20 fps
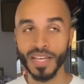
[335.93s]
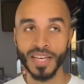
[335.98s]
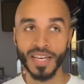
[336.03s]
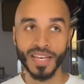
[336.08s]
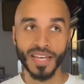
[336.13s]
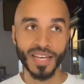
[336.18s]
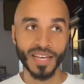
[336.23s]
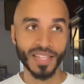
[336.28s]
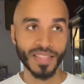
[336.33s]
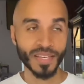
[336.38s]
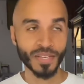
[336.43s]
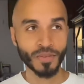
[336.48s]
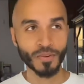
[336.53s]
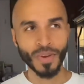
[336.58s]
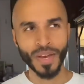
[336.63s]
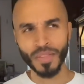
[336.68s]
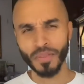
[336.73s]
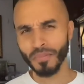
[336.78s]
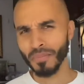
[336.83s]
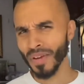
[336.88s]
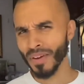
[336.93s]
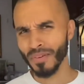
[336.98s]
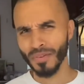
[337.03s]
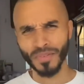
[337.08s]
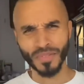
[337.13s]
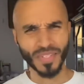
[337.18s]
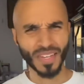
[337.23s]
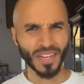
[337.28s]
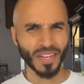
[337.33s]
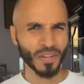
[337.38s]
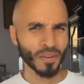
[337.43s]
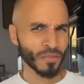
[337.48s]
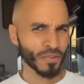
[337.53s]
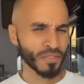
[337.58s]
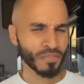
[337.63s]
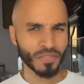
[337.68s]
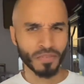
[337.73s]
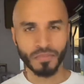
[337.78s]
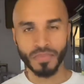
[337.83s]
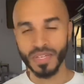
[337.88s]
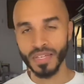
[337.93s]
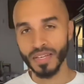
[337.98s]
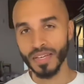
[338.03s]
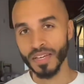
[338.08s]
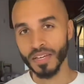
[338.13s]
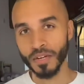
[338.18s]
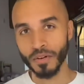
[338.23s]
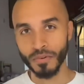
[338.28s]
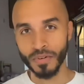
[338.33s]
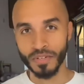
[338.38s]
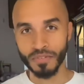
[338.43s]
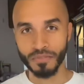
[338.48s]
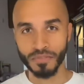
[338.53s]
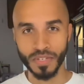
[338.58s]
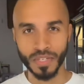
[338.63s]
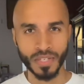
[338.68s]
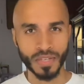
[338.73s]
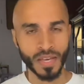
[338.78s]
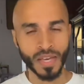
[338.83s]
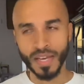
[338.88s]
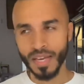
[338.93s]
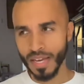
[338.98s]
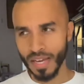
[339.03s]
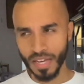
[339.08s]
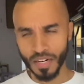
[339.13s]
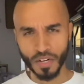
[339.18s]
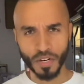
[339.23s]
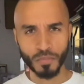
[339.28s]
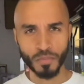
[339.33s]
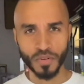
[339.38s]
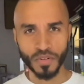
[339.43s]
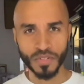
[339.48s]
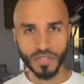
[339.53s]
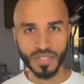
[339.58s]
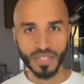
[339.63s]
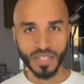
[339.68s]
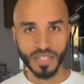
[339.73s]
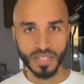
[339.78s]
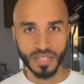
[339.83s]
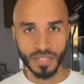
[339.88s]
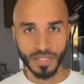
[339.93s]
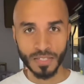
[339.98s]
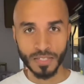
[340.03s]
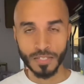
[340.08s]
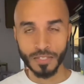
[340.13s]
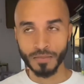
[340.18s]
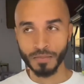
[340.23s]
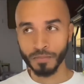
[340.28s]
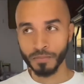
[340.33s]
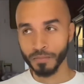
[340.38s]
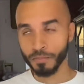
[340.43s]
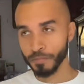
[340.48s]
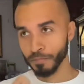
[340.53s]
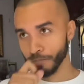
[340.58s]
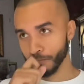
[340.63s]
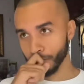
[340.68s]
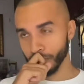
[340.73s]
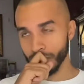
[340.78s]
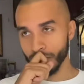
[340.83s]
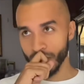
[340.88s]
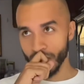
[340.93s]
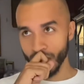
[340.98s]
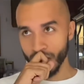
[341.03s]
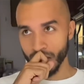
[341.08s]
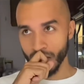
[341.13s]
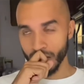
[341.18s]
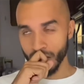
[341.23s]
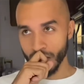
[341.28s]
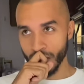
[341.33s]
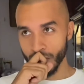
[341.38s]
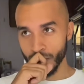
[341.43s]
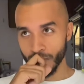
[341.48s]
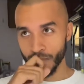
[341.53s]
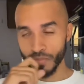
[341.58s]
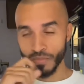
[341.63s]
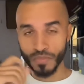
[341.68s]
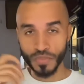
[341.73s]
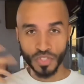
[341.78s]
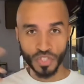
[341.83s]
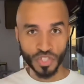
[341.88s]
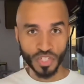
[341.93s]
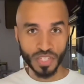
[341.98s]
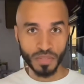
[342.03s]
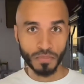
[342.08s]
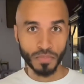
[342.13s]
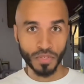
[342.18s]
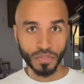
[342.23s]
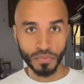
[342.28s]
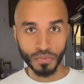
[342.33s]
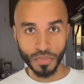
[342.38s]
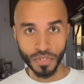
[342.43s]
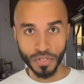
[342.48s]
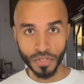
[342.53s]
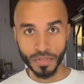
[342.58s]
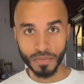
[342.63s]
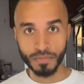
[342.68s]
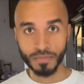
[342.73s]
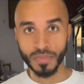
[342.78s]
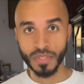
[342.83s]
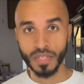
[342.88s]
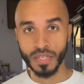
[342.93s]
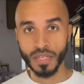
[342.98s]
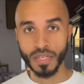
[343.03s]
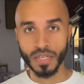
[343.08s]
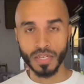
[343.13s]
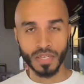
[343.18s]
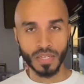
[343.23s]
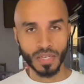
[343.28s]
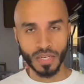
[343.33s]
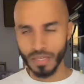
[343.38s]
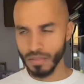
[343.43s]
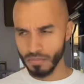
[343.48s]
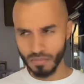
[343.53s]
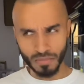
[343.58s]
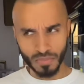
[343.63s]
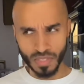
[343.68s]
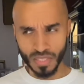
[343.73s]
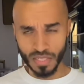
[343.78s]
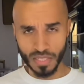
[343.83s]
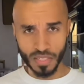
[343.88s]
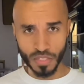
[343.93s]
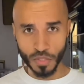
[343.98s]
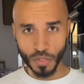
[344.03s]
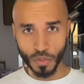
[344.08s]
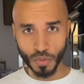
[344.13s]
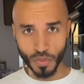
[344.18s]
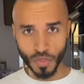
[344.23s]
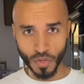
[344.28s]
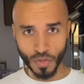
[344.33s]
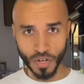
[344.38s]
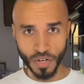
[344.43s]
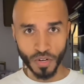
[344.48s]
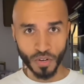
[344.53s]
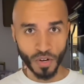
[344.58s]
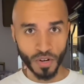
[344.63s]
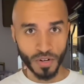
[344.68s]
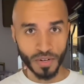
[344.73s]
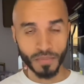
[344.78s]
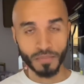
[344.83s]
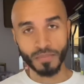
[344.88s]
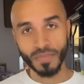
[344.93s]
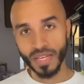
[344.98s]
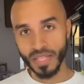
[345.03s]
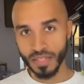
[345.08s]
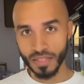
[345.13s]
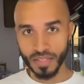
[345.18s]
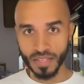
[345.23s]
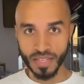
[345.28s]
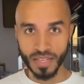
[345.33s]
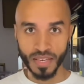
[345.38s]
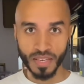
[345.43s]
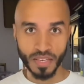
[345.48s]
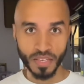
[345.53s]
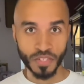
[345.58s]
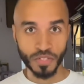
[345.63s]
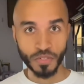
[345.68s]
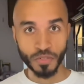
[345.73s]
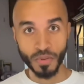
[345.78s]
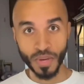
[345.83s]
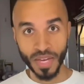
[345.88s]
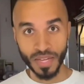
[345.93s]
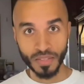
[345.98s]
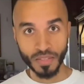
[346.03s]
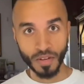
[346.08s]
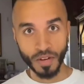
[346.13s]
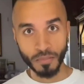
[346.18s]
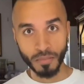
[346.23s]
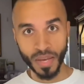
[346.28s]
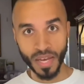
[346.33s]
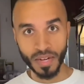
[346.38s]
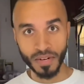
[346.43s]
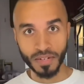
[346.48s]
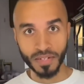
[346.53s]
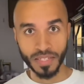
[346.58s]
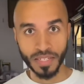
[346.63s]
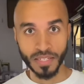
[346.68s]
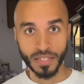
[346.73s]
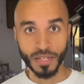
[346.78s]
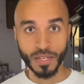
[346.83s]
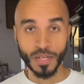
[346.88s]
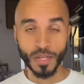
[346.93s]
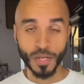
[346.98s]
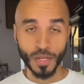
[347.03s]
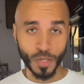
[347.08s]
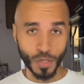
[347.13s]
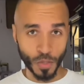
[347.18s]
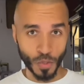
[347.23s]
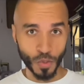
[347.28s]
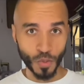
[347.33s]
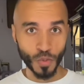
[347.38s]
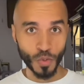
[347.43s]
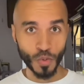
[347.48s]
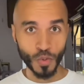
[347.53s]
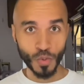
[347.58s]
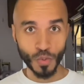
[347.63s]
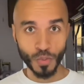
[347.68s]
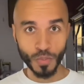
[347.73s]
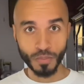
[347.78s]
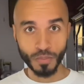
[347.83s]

And then you had the Mariners, Ken Griffey being Ken Griffey, Edgar Martinez, um, Jay Buhner. The list goes on and on. And the Yankees, you had Don Mattingly, who